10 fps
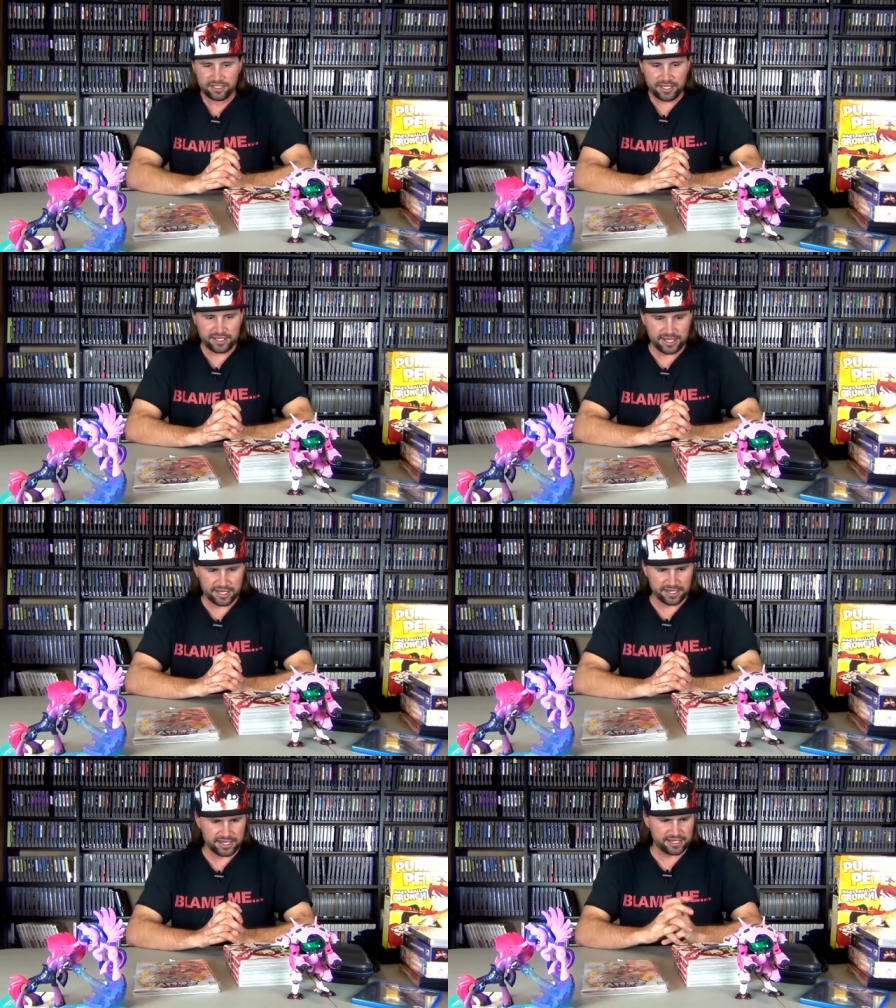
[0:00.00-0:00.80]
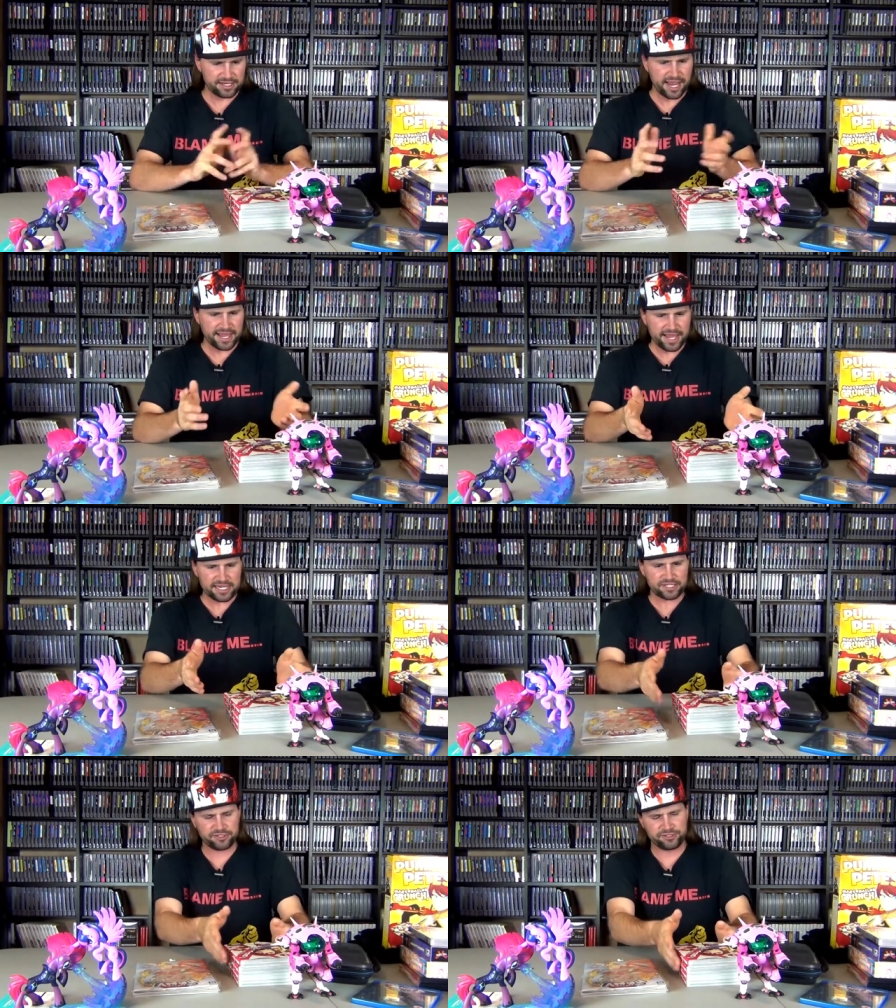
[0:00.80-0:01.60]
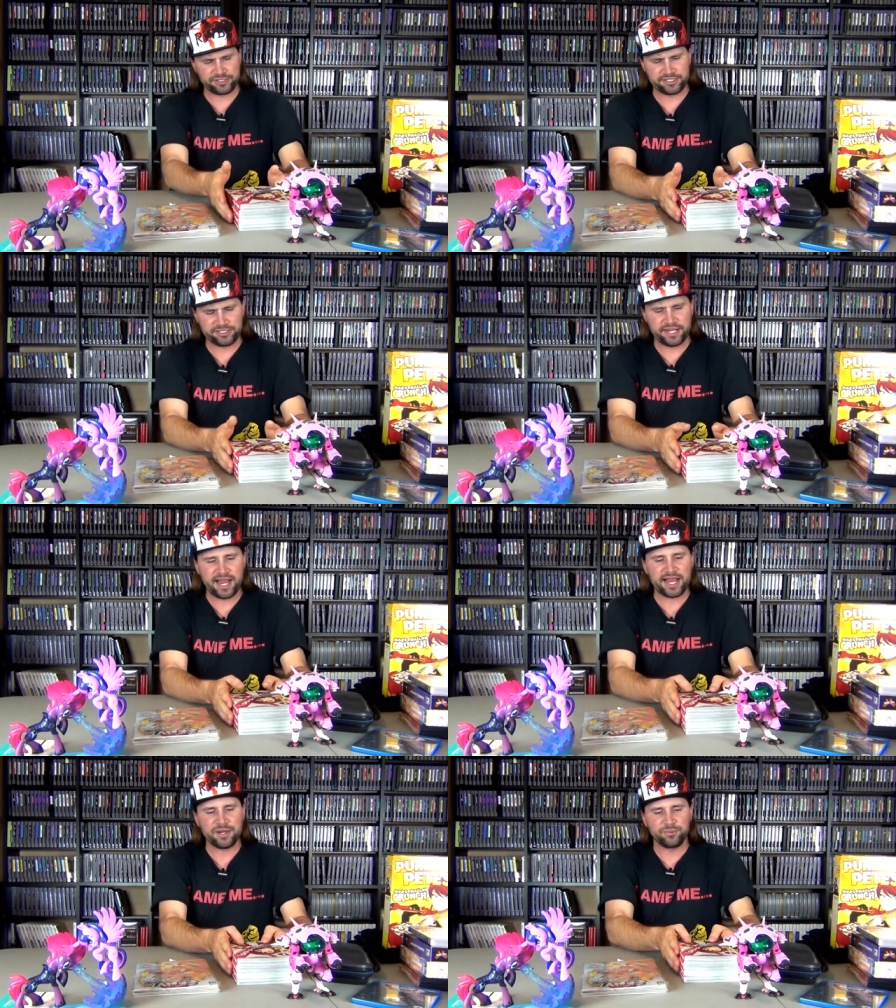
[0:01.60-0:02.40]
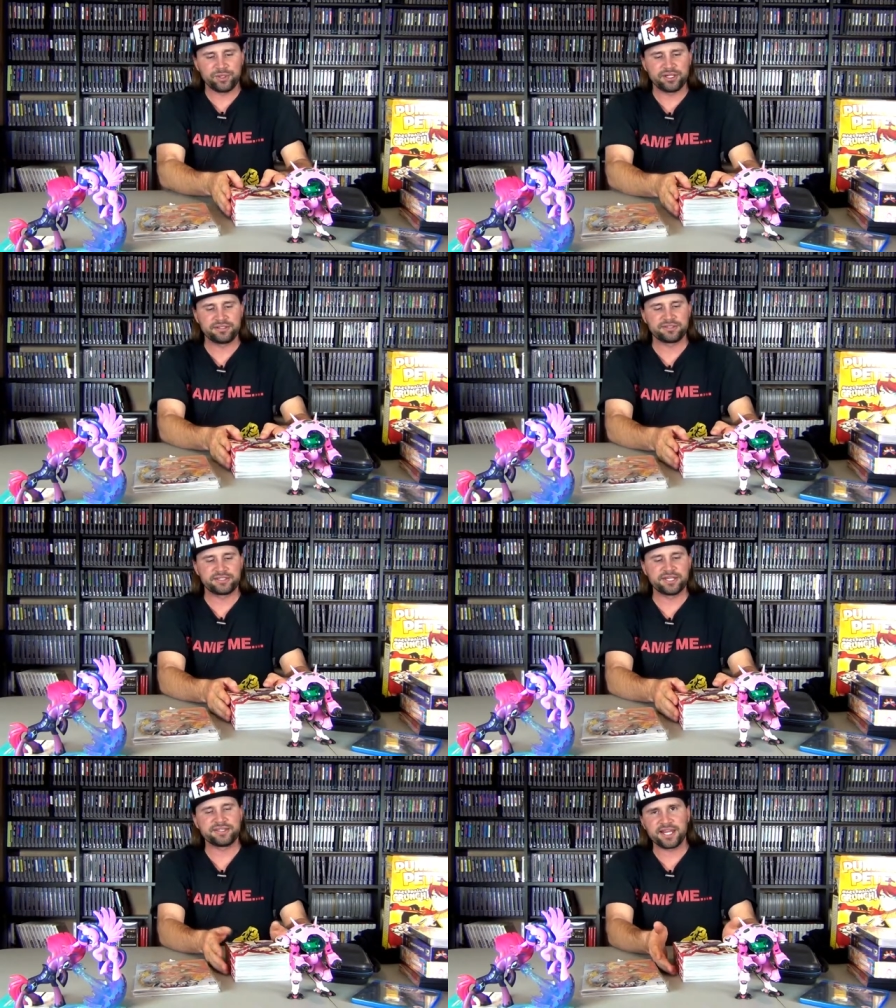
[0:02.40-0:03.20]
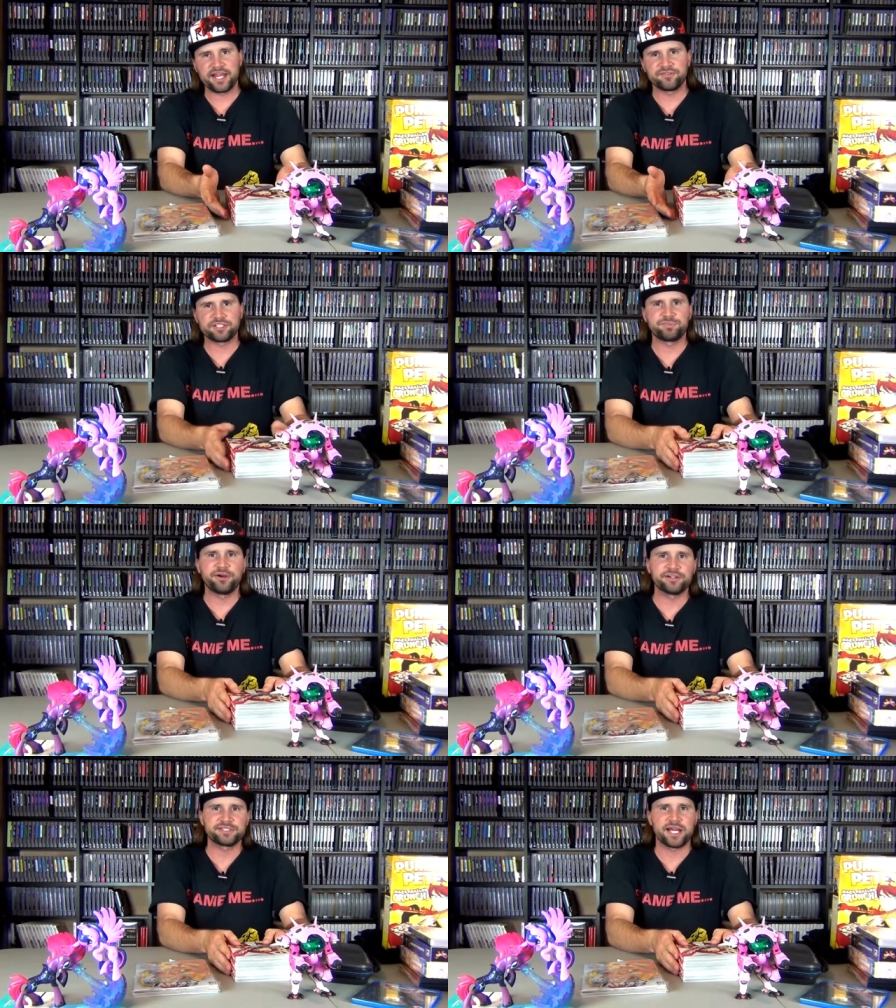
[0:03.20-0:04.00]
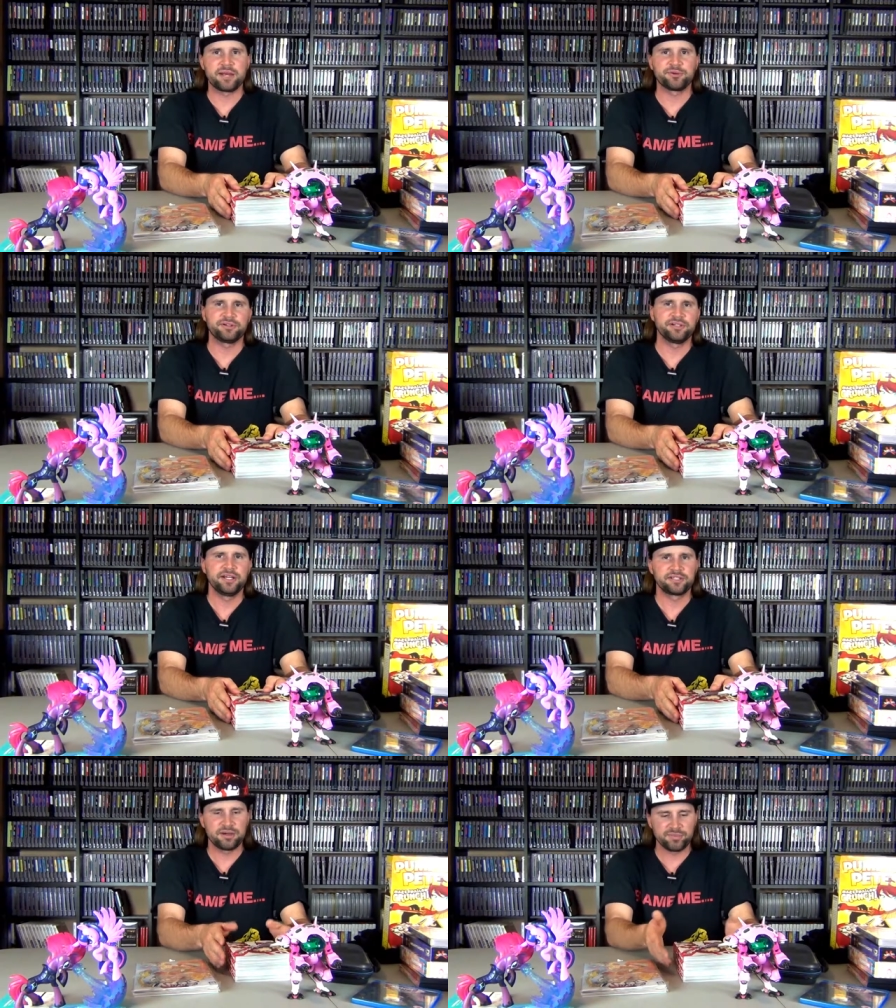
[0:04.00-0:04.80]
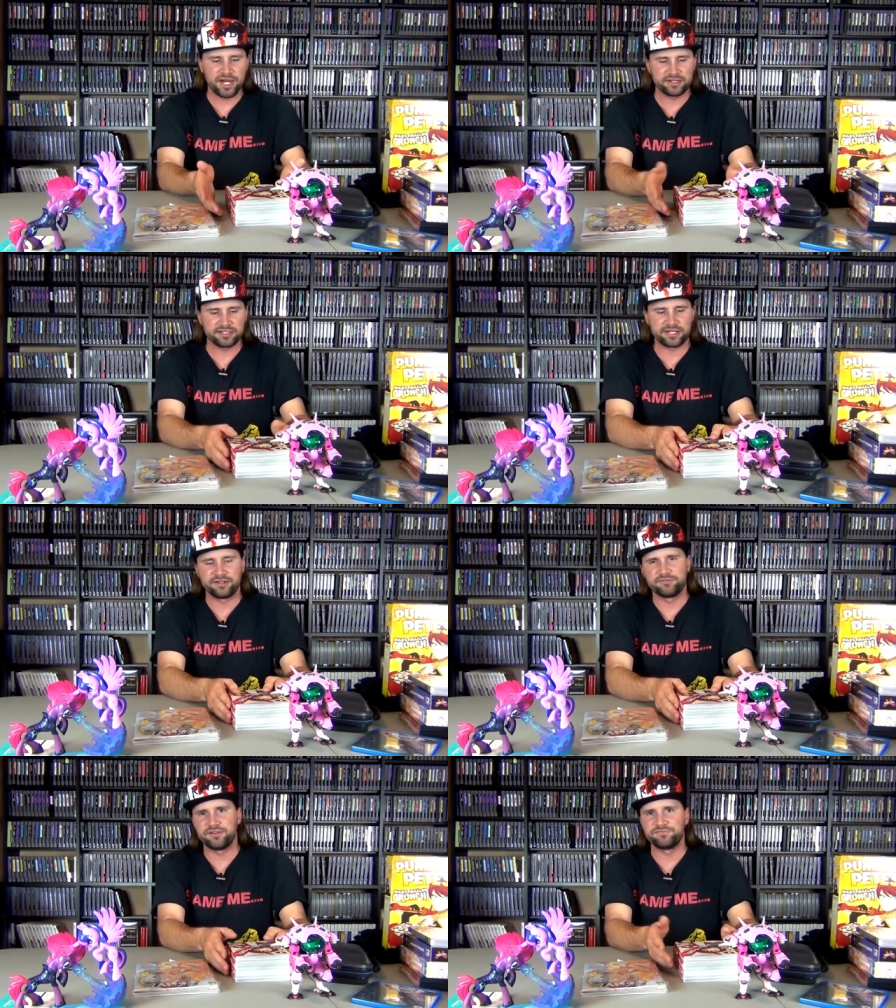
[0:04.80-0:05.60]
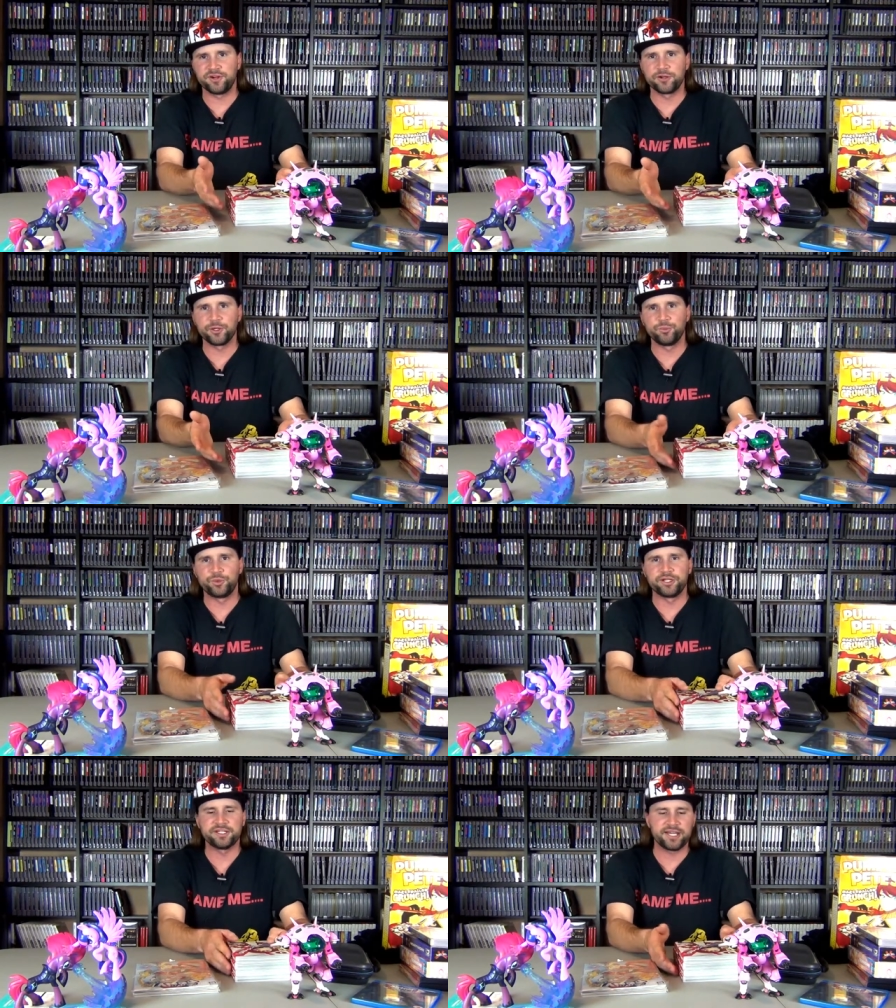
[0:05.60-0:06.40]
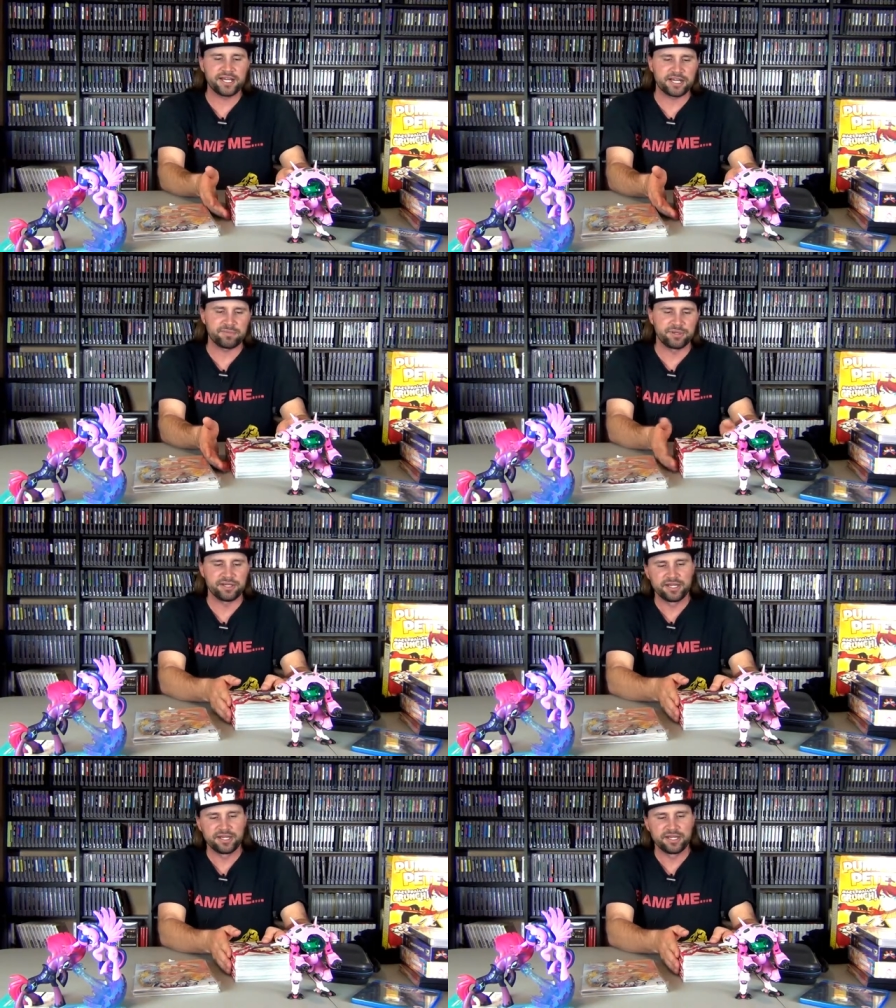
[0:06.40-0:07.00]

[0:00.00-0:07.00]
And I asked her, I want The Devil's Part-Timer, the manga, from Volume 1 and up.